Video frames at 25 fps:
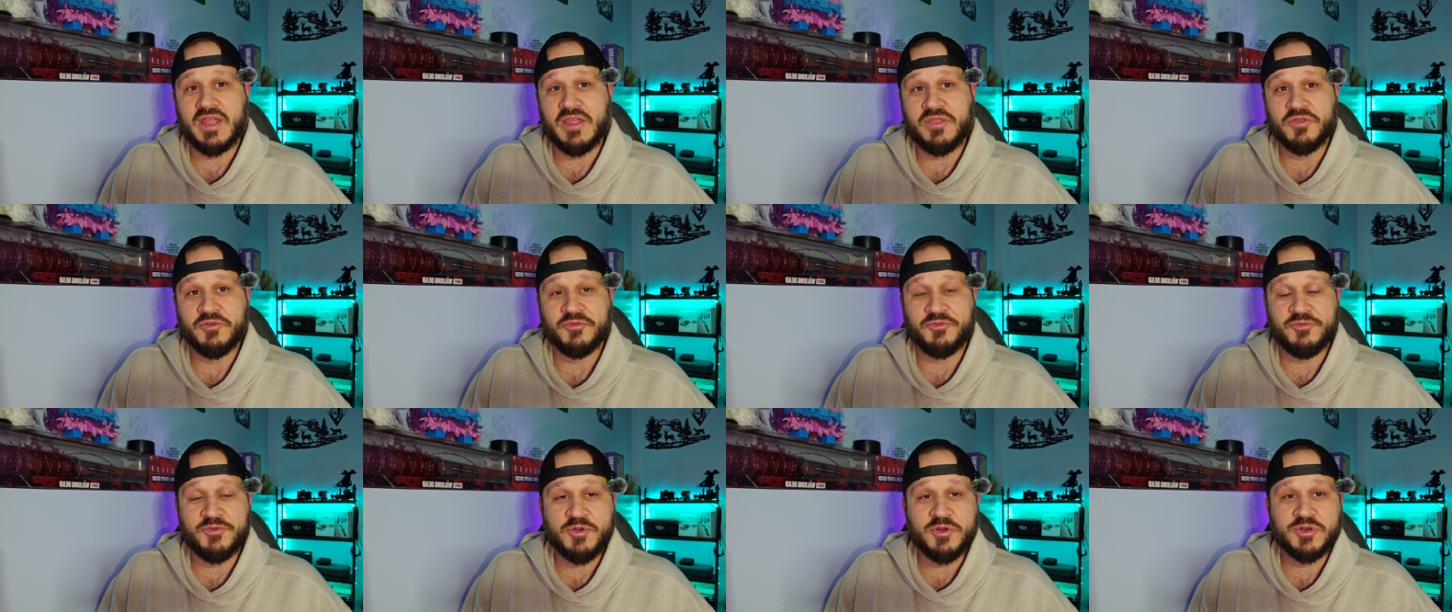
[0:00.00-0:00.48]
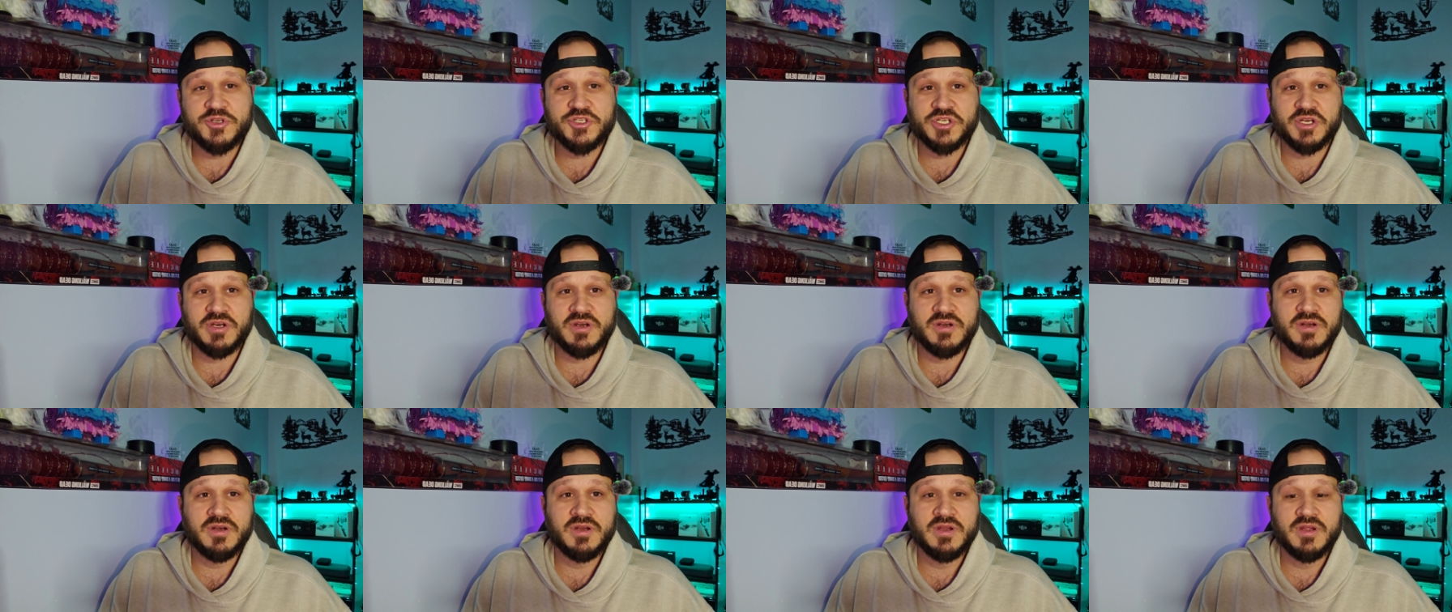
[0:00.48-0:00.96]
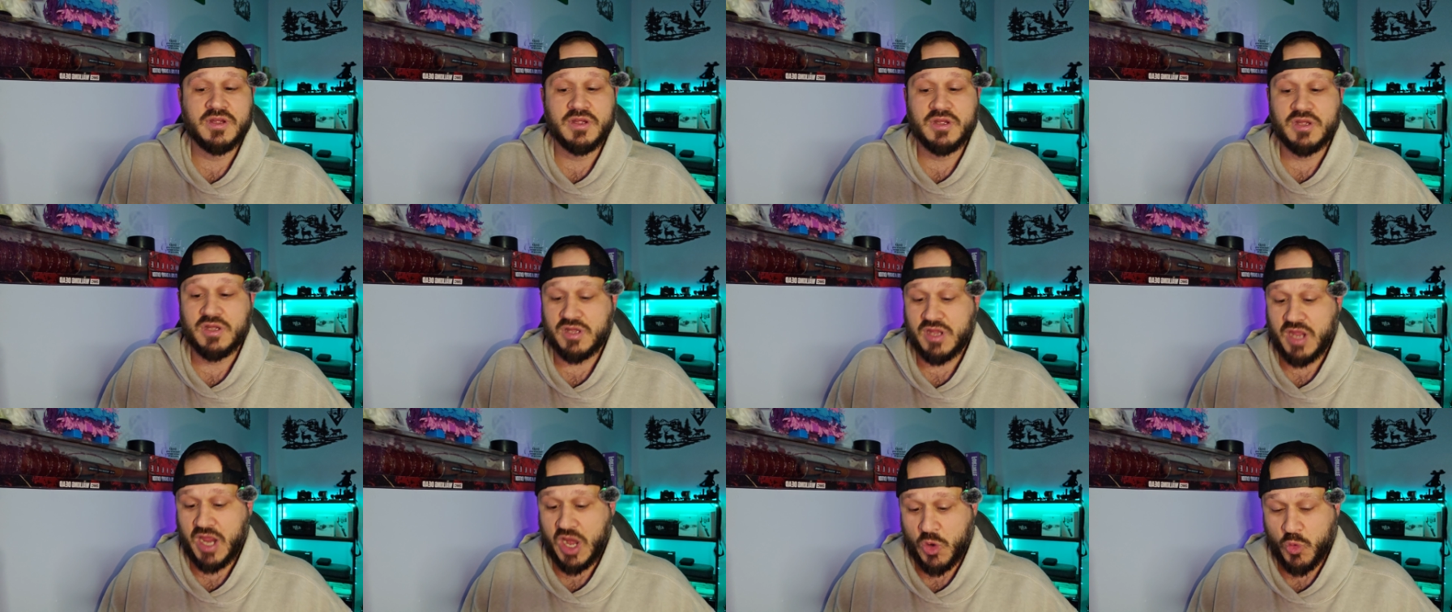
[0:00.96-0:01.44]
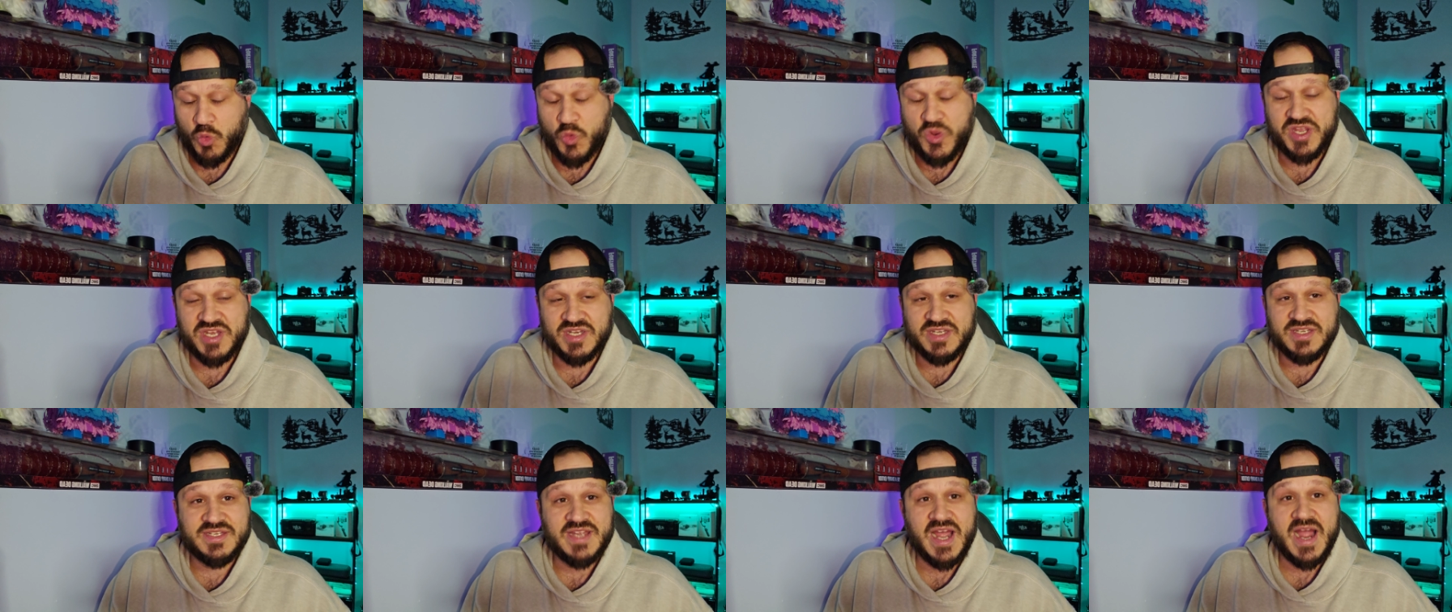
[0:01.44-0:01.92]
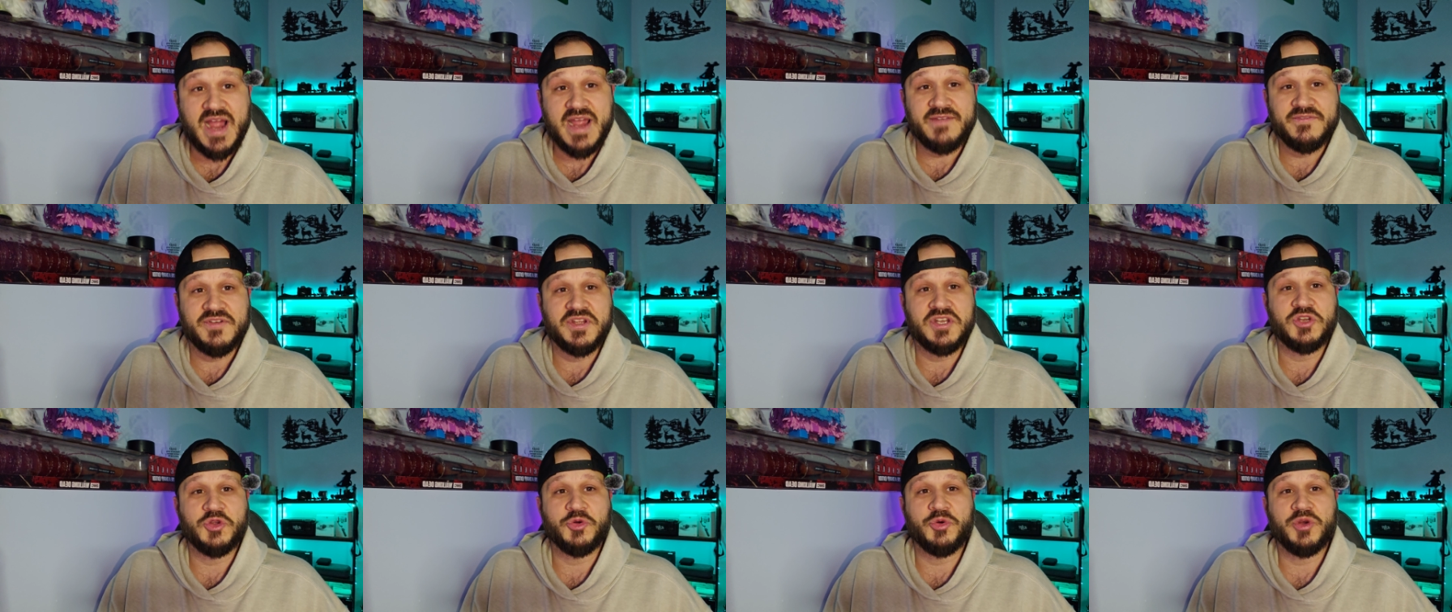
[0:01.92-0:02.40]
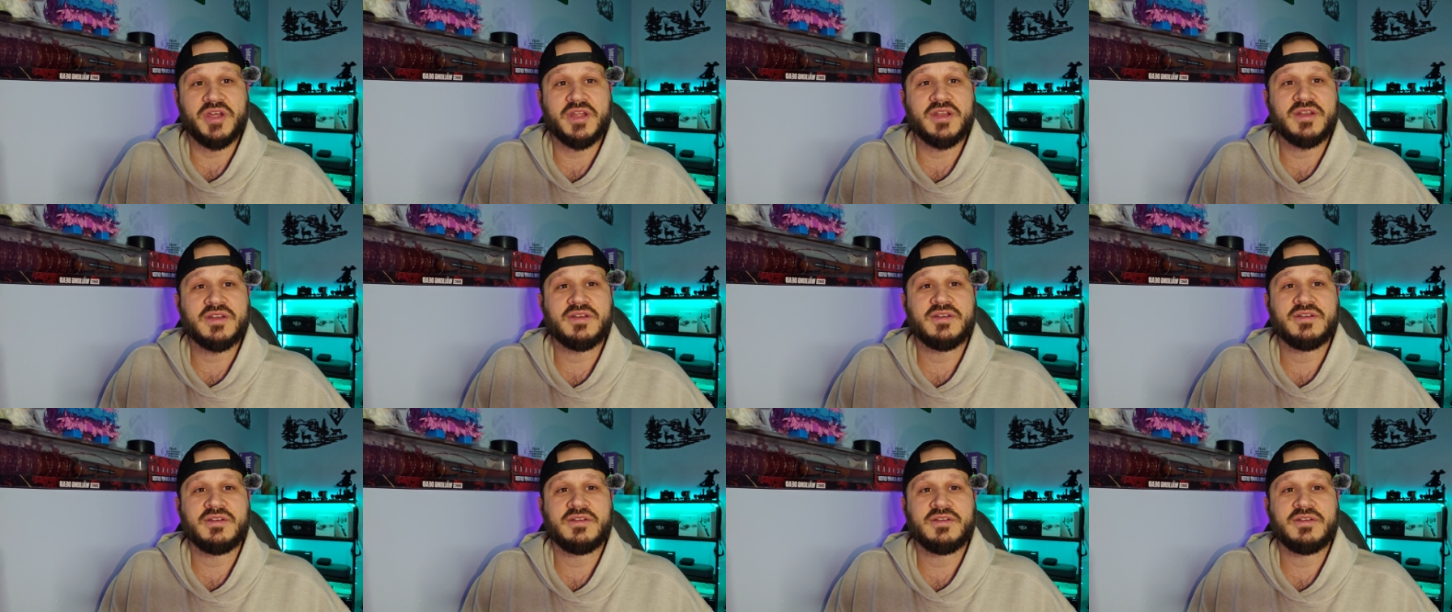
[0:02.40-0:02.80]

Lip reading: in the future and we can dive into it.